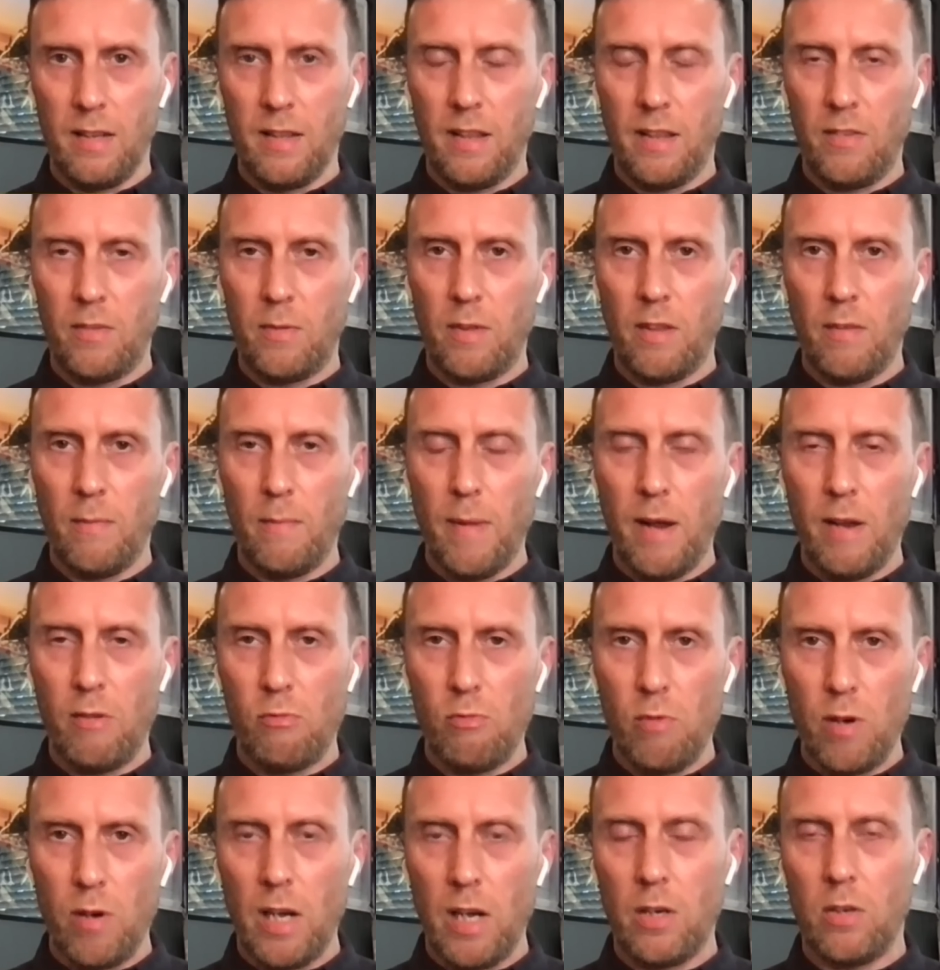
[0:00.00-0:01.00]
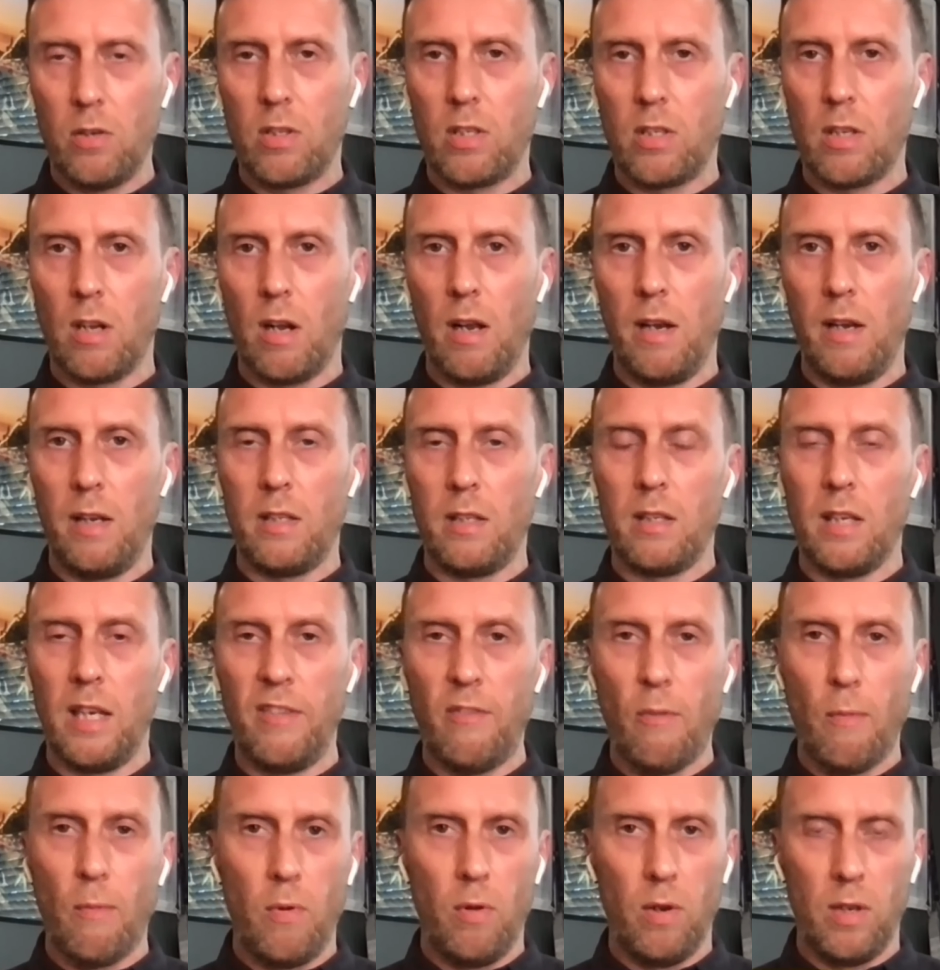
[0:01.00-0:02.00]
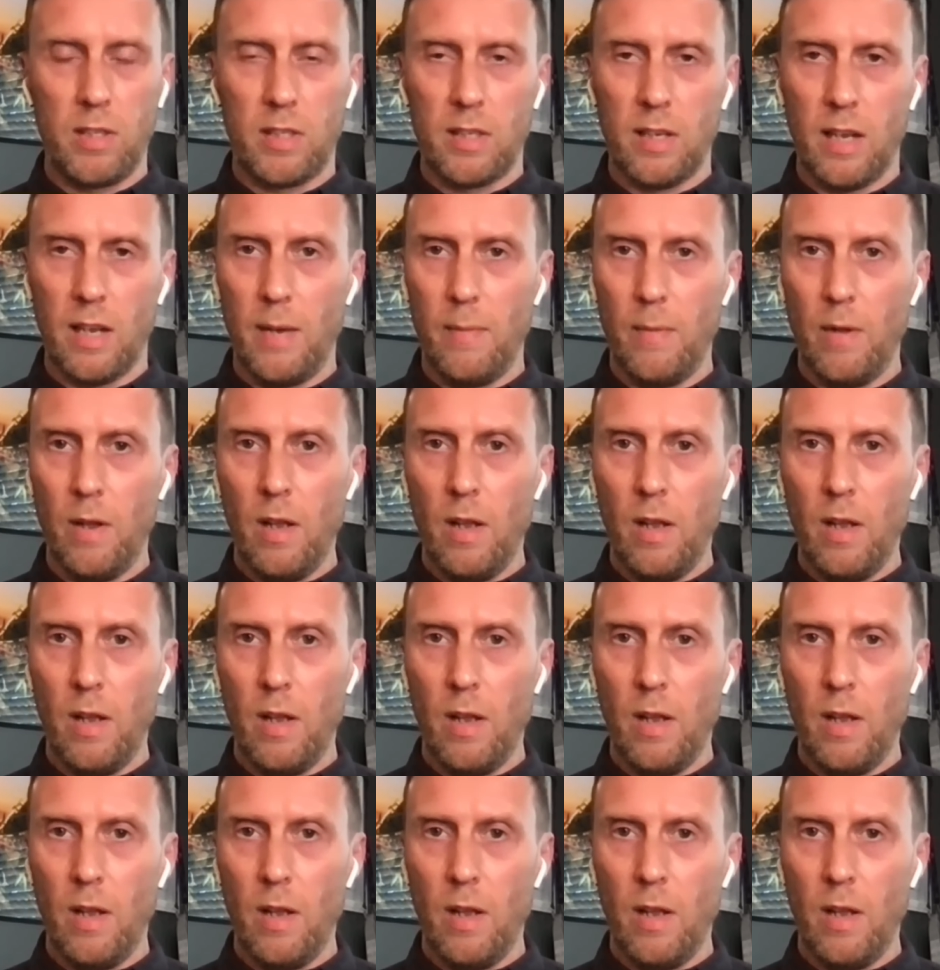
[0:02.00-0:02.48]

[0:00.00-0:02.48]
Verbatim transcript: they've made really good signings. Liverpool the same